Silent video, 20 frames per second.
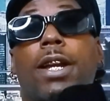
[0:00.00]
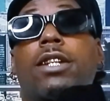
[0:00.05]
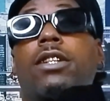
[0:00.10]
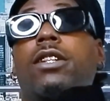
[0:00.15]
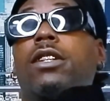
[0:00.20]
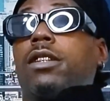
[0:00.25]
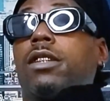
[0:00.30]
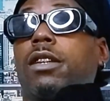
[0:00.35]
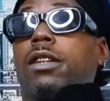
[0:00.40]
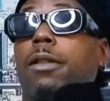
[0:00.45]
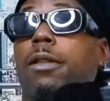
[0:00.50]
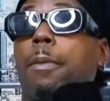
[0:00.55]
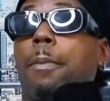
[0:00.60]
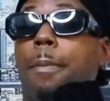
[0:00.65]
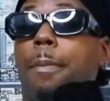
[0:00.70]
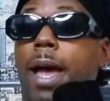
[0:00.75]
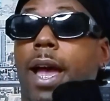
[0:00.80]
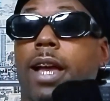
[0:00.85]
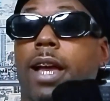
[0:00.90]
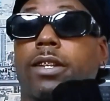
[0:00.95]
to the
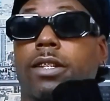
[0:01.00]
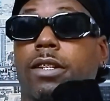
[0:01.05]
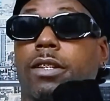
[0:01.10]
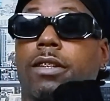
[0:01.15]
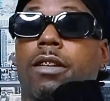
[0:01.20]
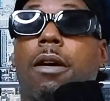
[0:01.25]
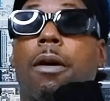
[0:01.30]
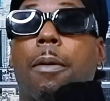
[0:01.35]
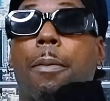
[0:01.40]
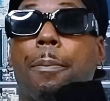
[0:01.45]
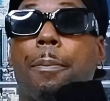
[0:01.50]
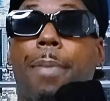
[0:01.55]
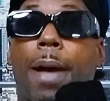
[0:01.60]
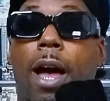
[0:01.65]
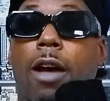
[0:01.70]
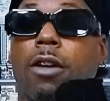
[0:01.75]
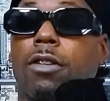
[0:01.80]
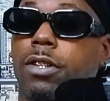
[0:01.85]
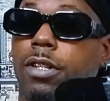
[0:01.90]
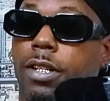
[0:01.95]
masses about
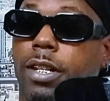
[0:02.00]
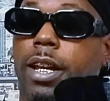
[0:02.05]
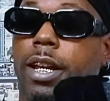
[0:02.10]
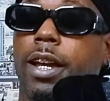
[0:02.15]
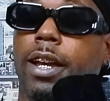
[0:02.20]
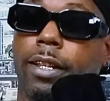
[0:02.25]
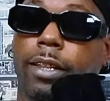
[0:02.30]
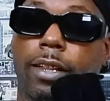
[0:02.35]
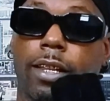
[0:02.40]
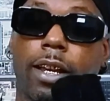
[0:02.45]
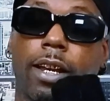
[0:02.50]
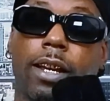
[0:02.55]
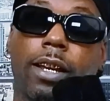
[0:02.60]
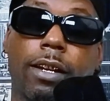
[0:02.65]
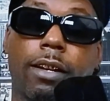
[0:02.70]
said thing.